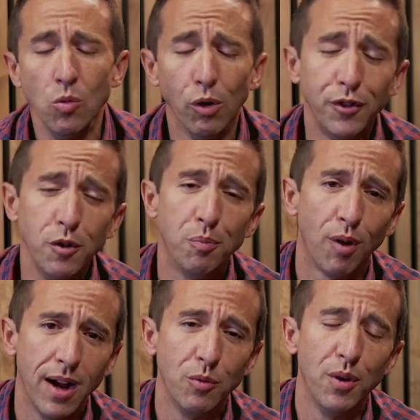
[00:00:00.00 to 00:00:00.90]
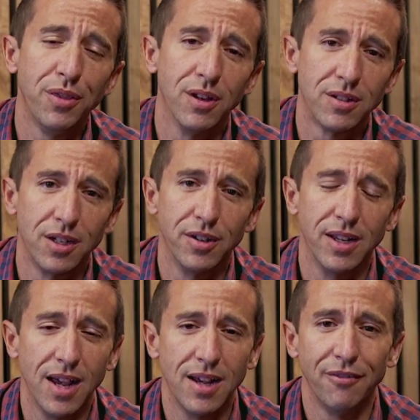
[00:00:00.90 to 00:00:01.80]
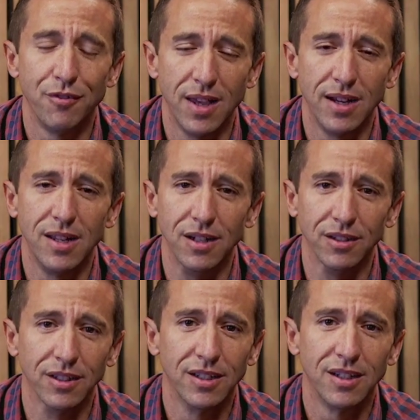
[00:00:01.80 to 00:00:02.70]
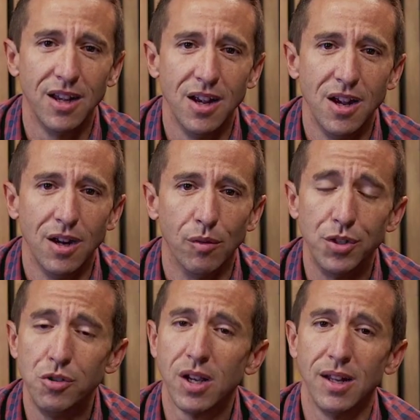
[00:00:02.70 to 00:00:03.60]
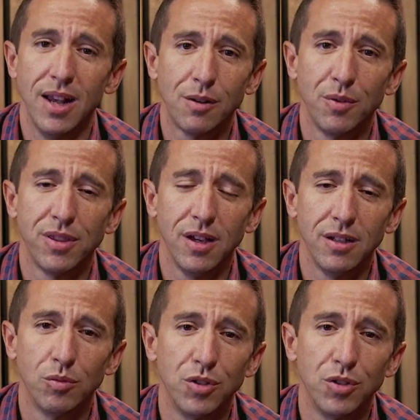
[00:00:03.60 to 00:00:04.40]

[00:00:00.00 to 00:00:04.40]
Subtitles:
Well, if you prayed with us here today for that healing, would you connect with us?